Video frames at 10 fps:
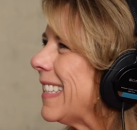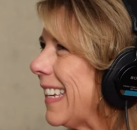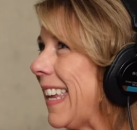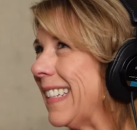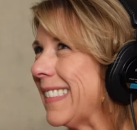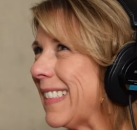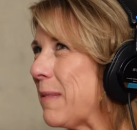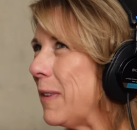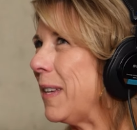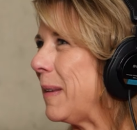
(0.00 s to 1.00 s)
Again,
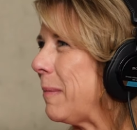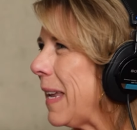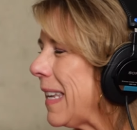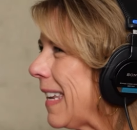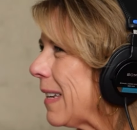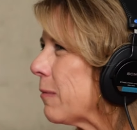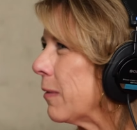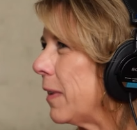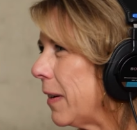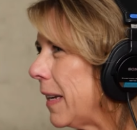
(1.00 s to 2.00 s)
community banking,
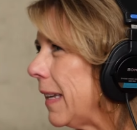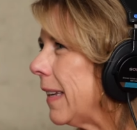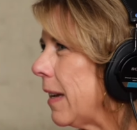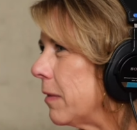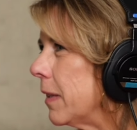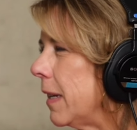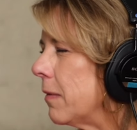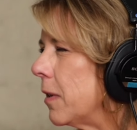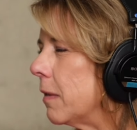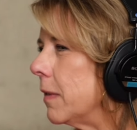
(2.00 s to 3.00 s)
we're very heavily
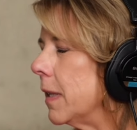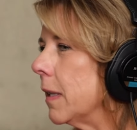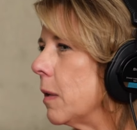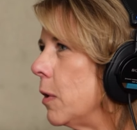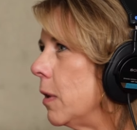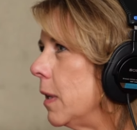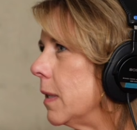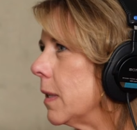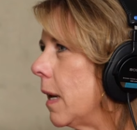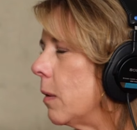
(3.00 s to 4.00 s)
involved in the
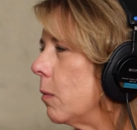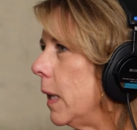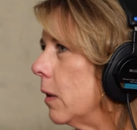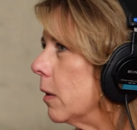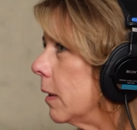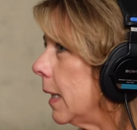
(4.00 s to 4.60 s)
communities that we are